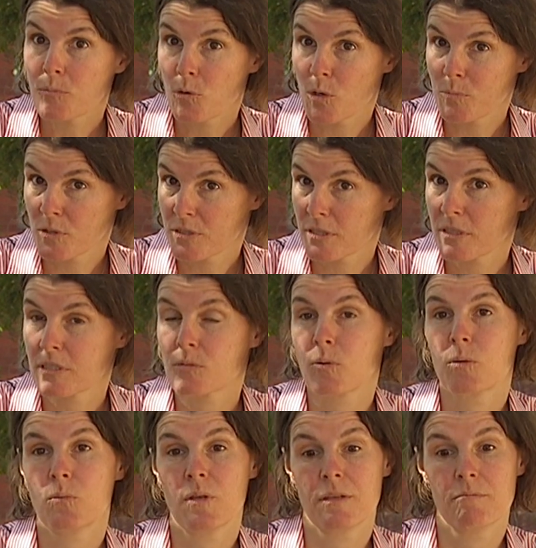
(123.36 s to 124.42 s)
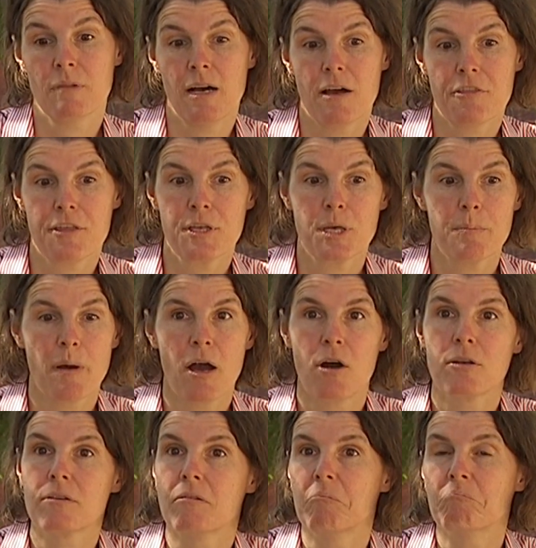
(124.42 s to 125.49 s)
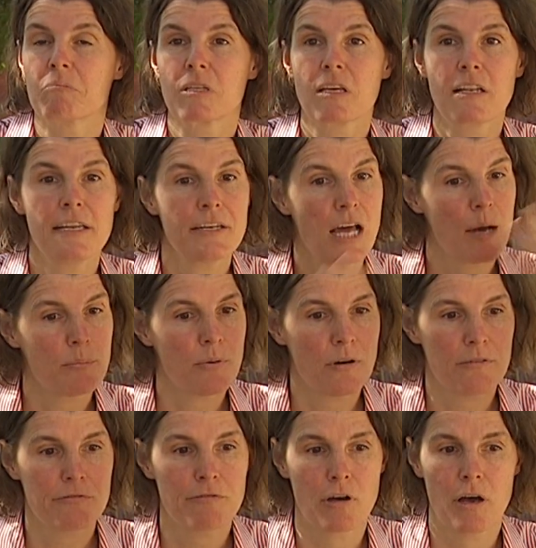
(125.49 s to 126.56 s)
purposes when we think about cleanup of